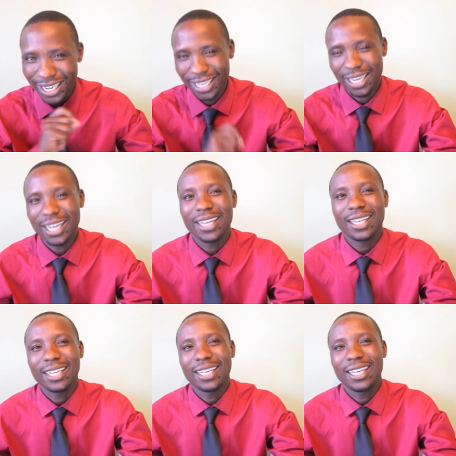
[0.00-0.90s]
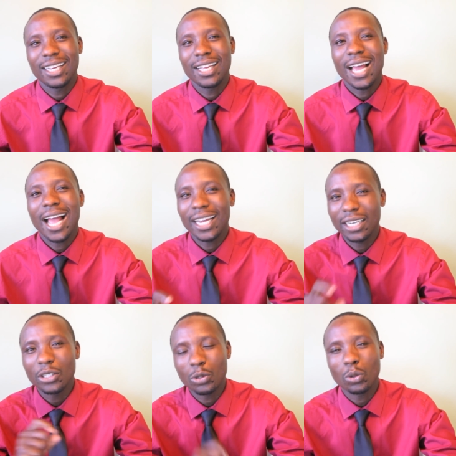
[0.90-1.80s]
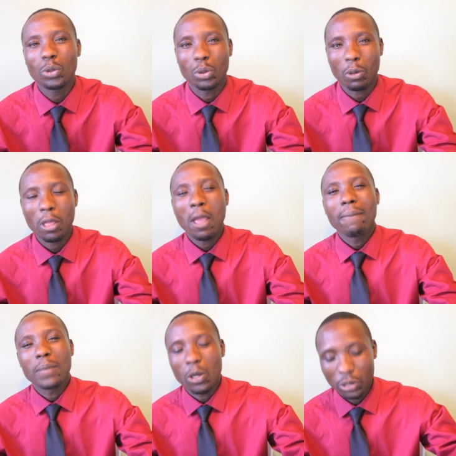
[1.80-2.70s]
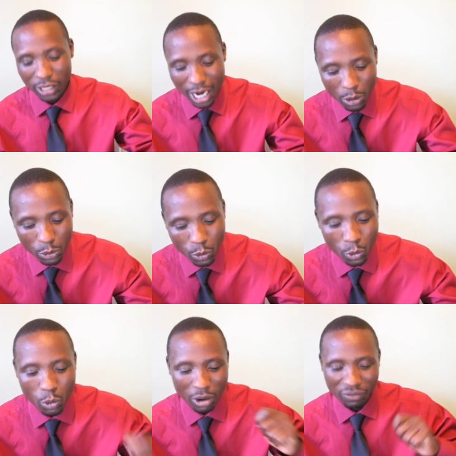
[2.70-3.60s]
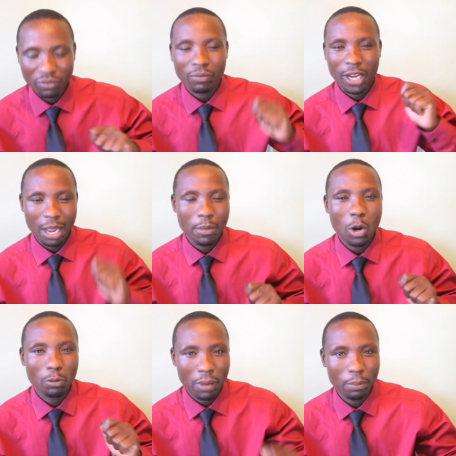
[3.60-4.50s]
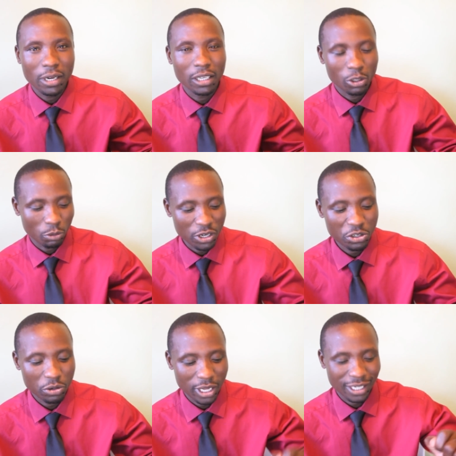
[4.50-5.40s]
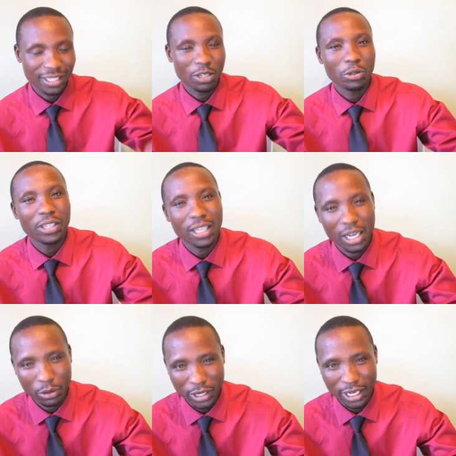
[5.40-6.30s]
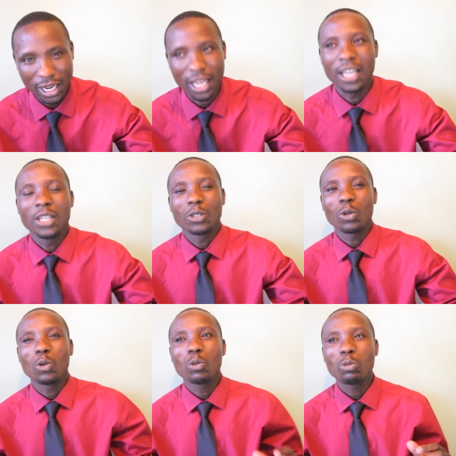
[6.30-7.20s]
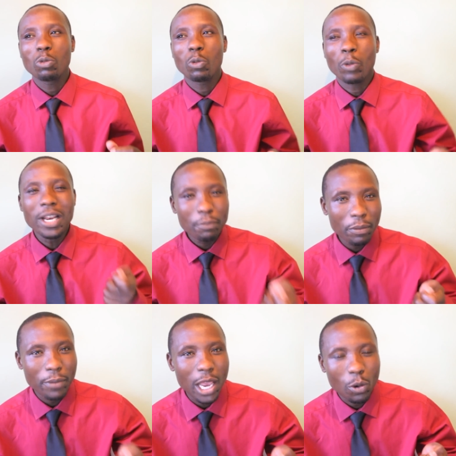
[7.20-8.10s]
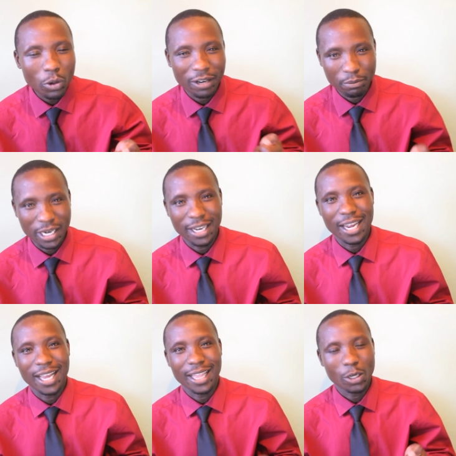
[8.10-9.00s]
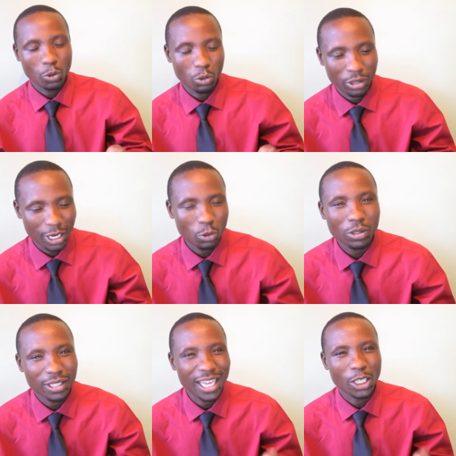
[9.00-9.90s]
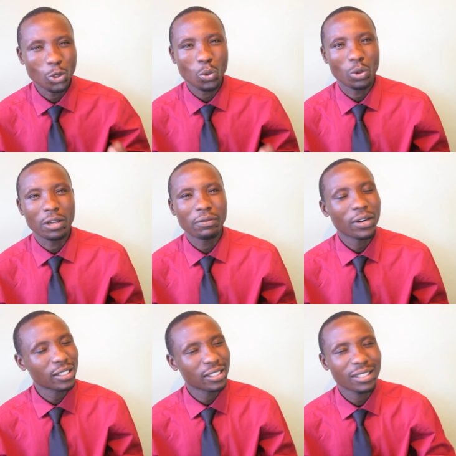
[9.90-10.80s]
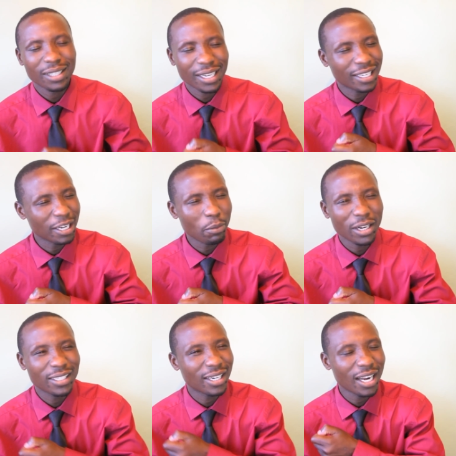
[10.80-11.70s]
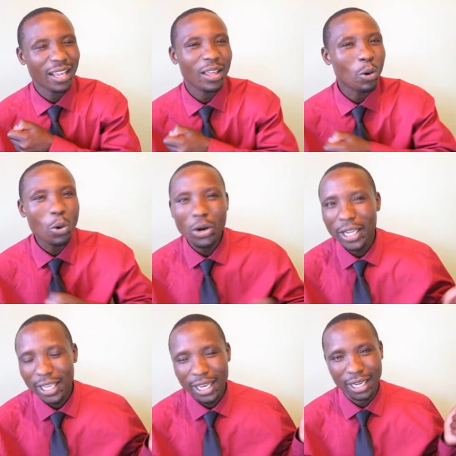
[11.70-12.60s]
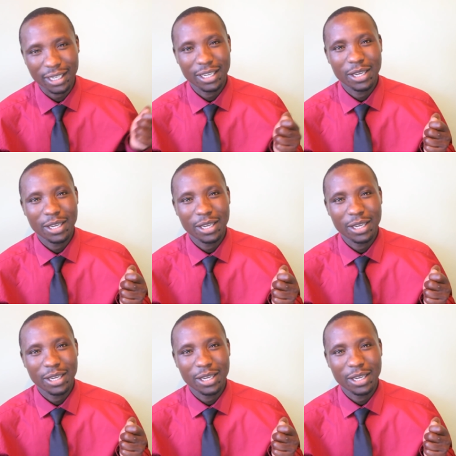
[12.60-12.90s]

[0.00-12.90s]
Raila against Uhuru? Because now Uhuru have come out publicly to mention that he's endorsing Raila Odinga. So when BBI could have been there, that that was their tool. In fact, they demonized Raila the whole year